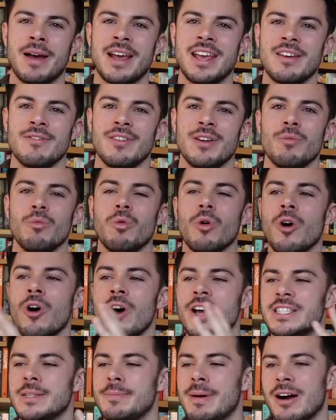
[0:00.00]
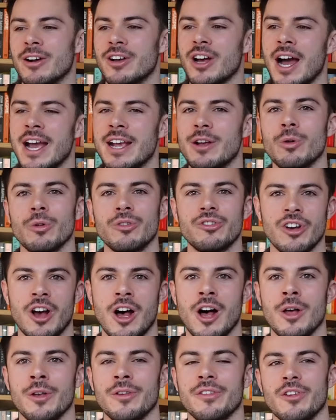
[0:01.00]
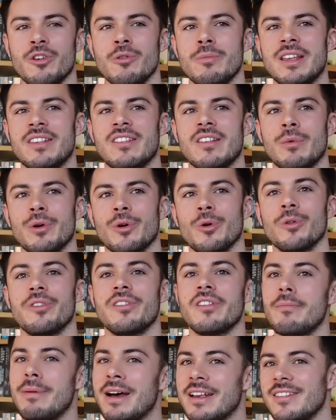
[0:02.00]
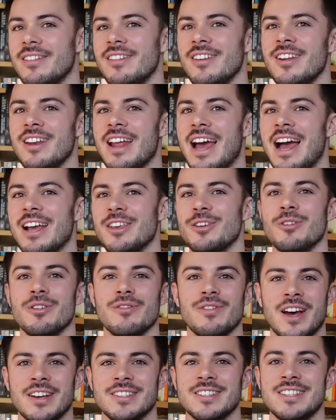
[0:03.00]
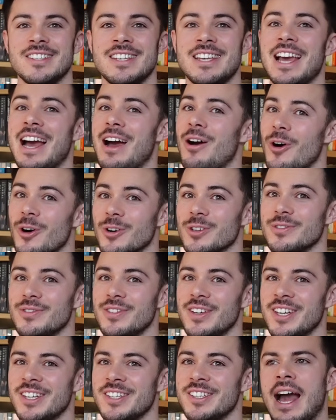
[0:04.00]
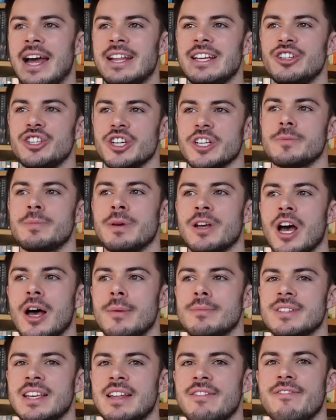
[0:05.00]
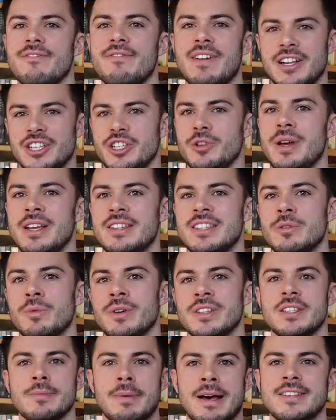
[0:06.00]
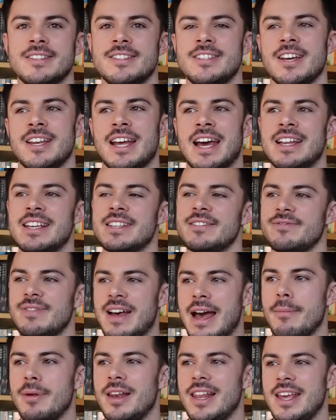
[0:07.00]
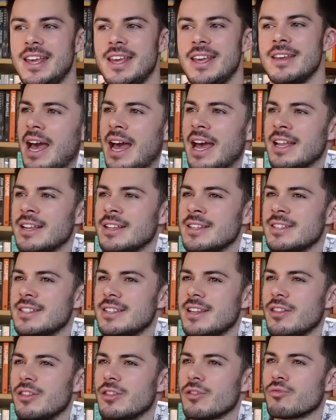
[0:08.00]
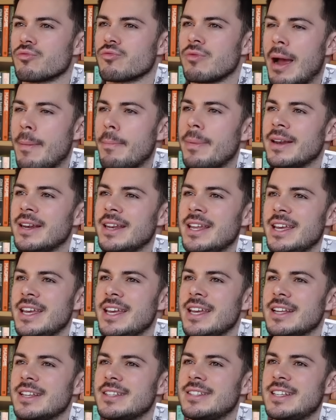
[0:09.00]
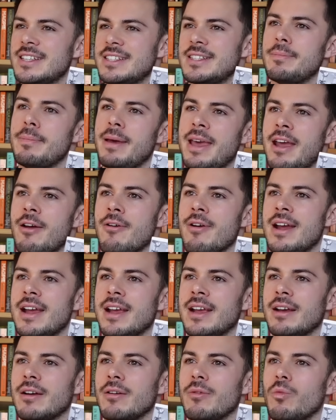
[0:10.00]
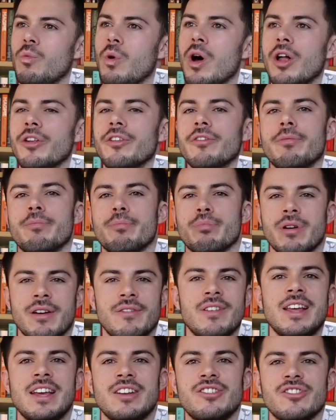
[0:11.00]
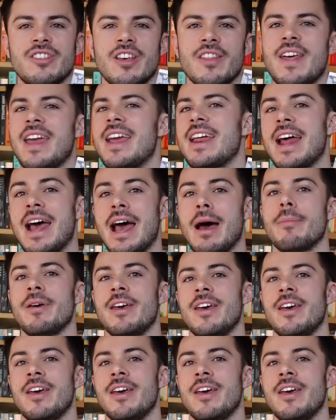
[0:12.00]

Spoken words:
by Evelyn Waugh. It's about a guy called Charles who meets someone called Sebastian at university at Oxford. And he just becomes infatuated with Sebastian and his family and the rapidly disappearing world of privilege that they inhabit.